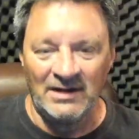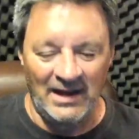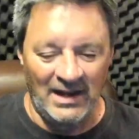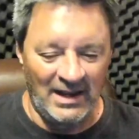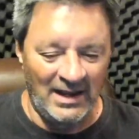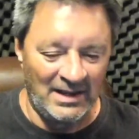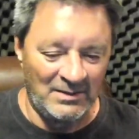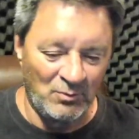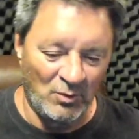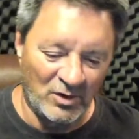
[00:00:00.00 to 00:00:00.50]

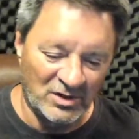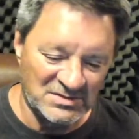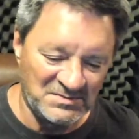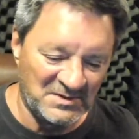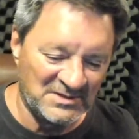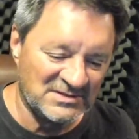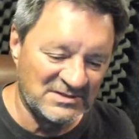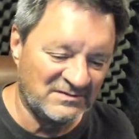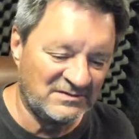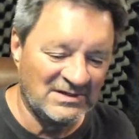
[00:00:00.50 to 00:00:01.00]
and more
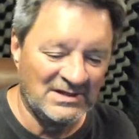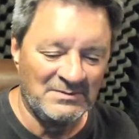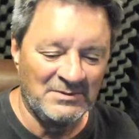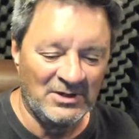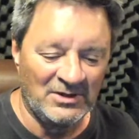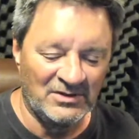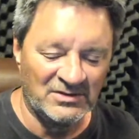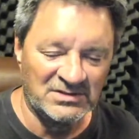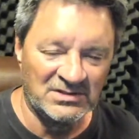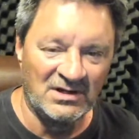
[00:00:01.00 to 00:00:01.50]
expensive
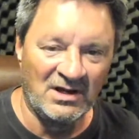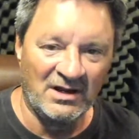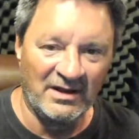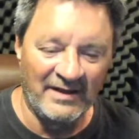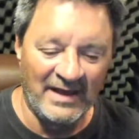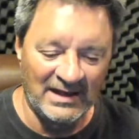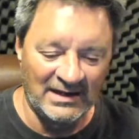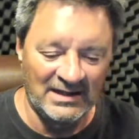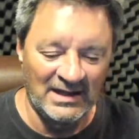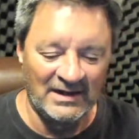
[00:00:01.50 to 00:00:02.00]
demos and all
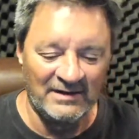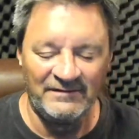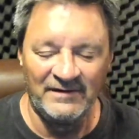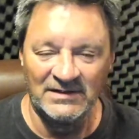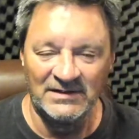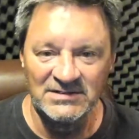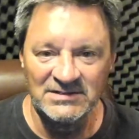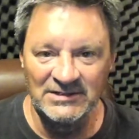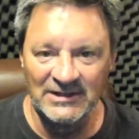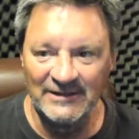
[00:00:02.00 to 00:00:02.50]
of that kind of
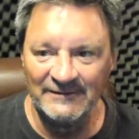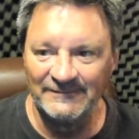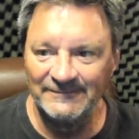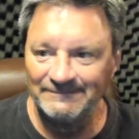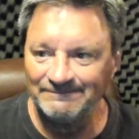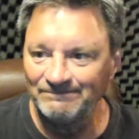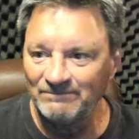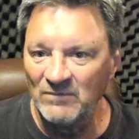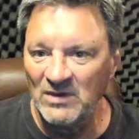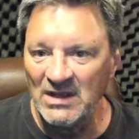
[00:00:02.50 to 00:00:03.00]
fun stuff.
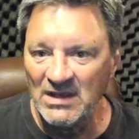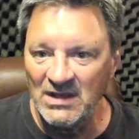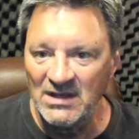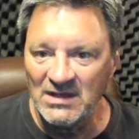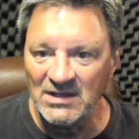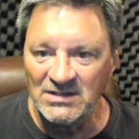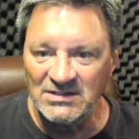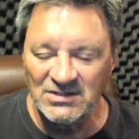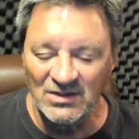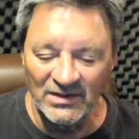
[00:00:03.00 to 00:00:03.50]

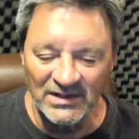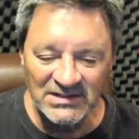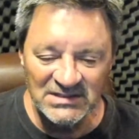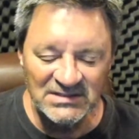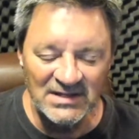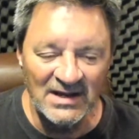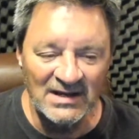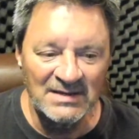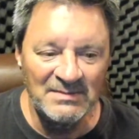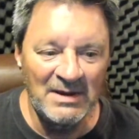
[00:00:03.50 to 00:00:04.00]
So let's
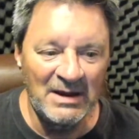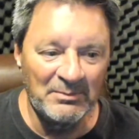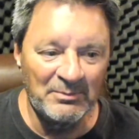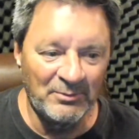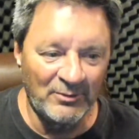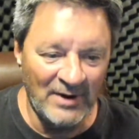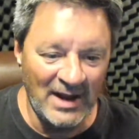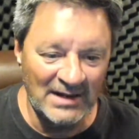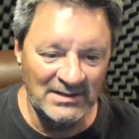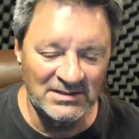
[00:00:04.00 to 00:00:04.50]
talk about
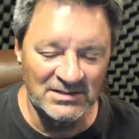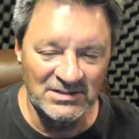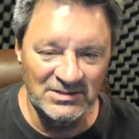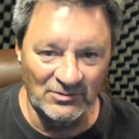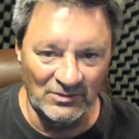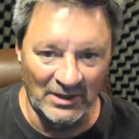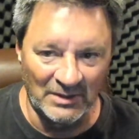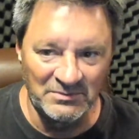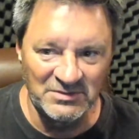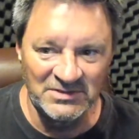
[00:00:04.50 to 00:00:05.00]
practice
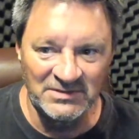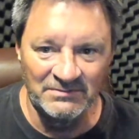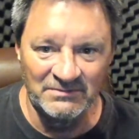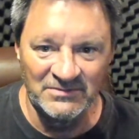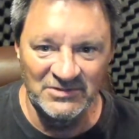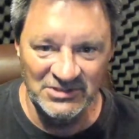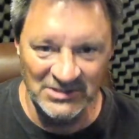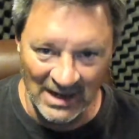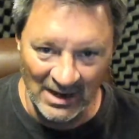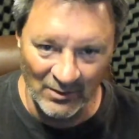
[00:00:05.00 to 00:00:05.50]
scripts,
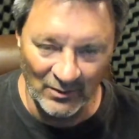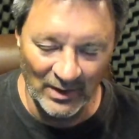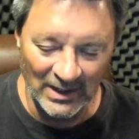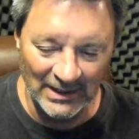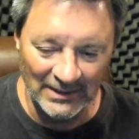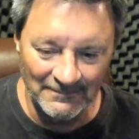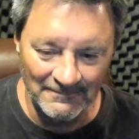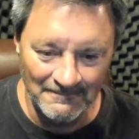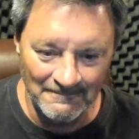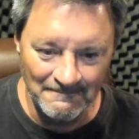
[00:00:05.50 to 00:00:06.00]
shall
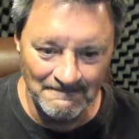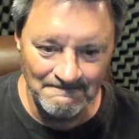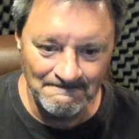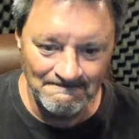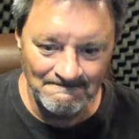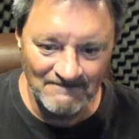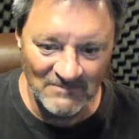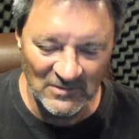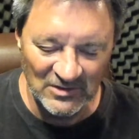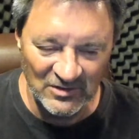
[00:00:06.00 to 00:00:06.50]
we?
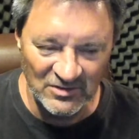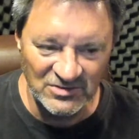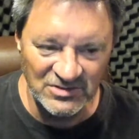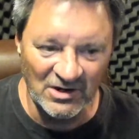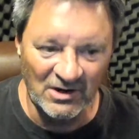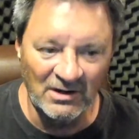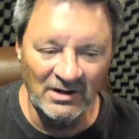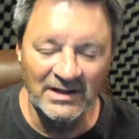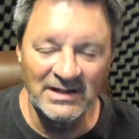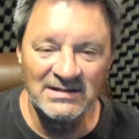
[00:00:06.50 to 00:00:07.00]
There's
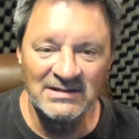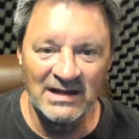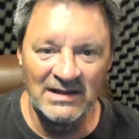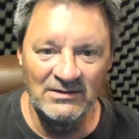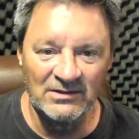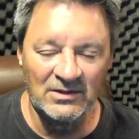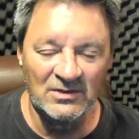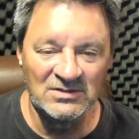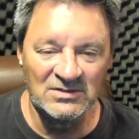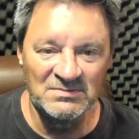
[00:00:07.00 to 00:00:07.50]
hardly a day
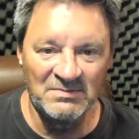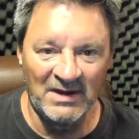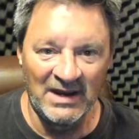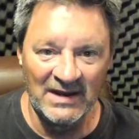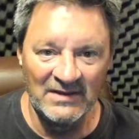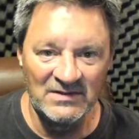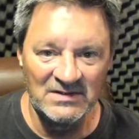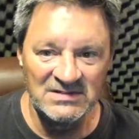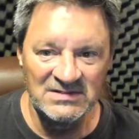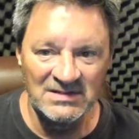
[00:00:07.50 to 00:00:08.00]
that goes
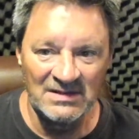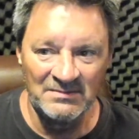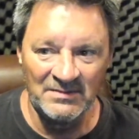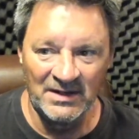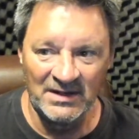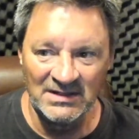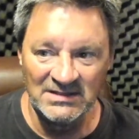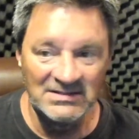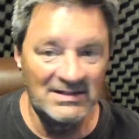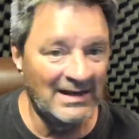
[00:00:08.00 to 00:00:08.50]
by that
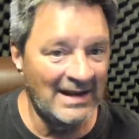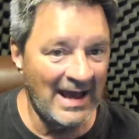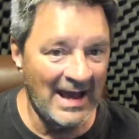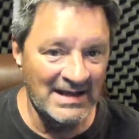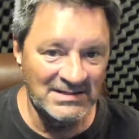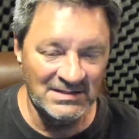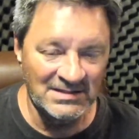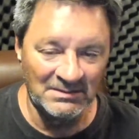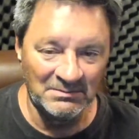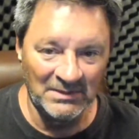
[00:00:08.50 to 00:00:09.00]
somebody's not
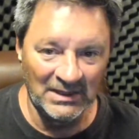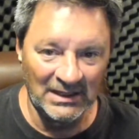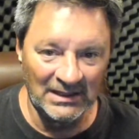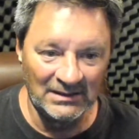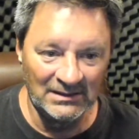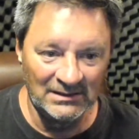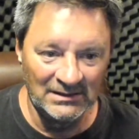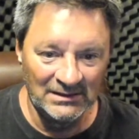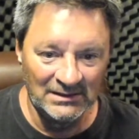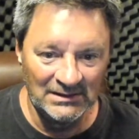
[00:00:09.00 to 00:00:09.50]
asking
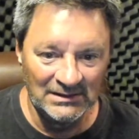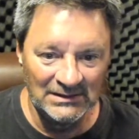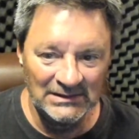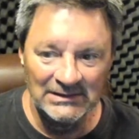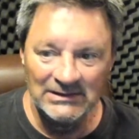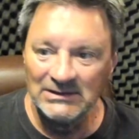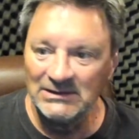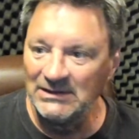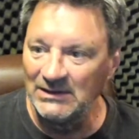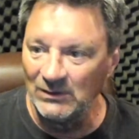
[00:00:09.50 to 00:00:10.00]
me,
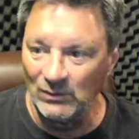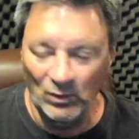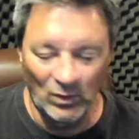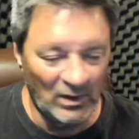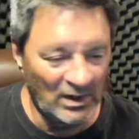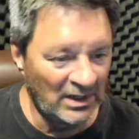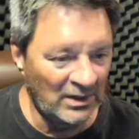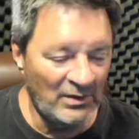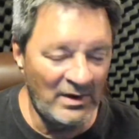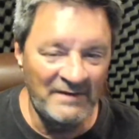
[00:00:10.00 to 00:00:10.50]

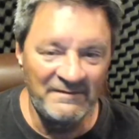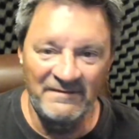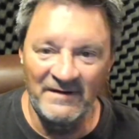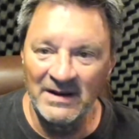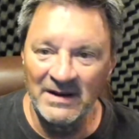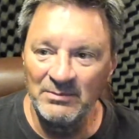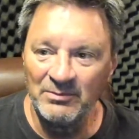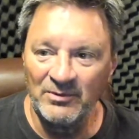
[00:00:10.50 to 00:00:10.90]
where do I find